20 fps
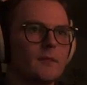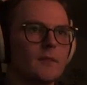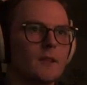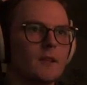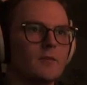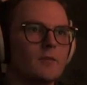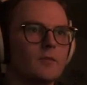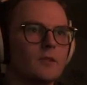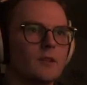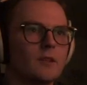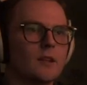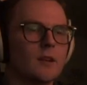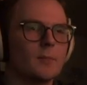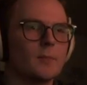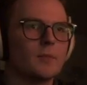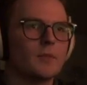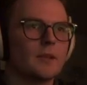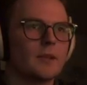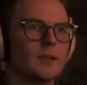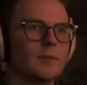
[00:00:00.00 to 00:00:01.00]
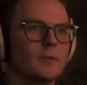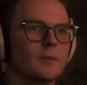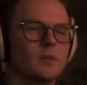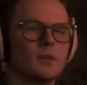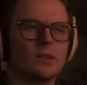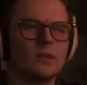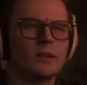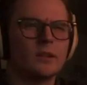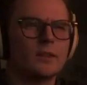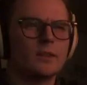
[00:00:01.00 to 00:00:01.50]
If we can upgrade him, we're
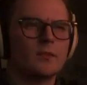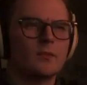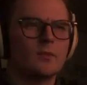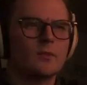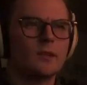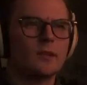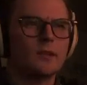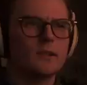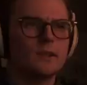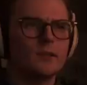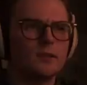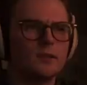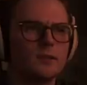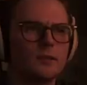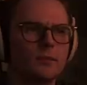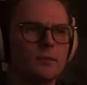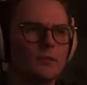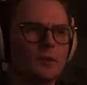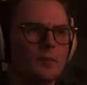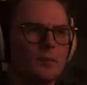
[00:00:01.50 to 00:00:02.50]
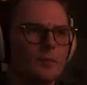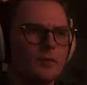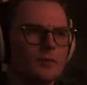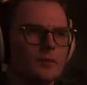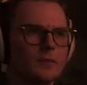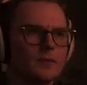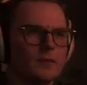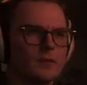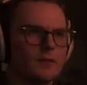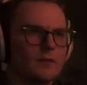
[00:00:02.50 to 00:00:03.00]
going to get the really good
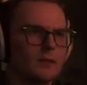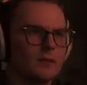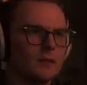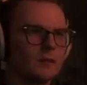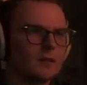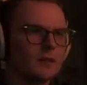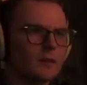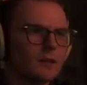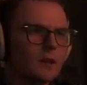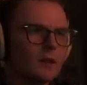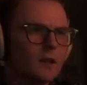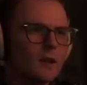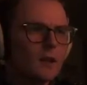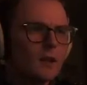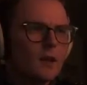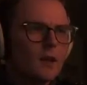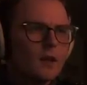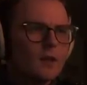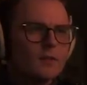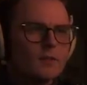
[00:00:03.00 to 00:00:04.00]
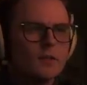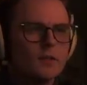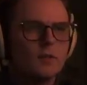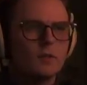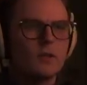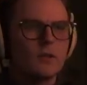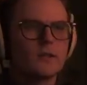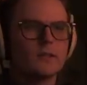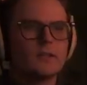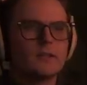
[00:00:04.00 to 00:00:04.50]
weapons, I think. So,
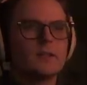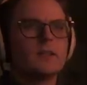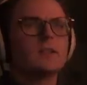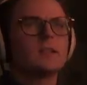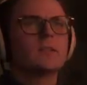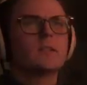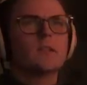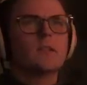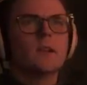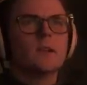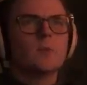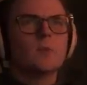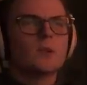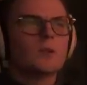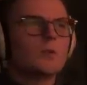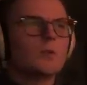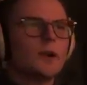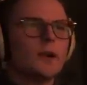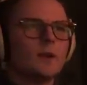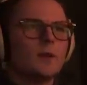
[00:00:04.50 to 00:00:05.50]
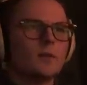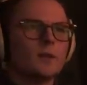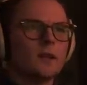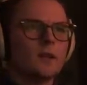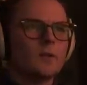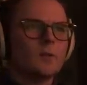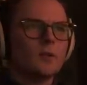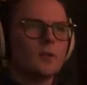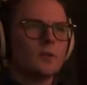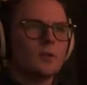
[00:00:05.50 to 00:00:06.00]
let's see. Is there anyone around?
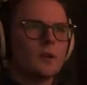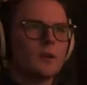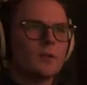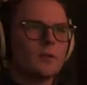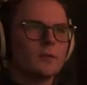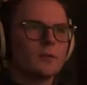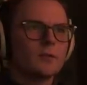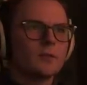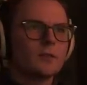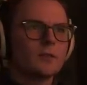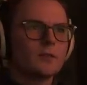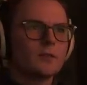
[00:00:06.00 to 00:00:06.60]
Anyone around?